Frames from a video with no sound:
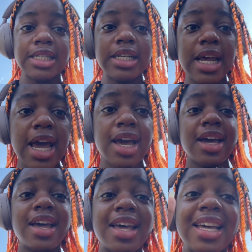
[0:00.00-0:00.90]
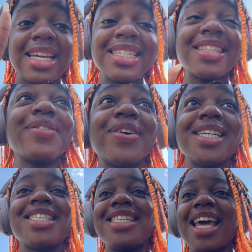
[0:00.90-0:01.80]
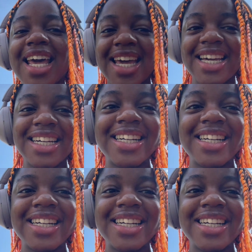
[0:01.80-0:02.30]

today is the first day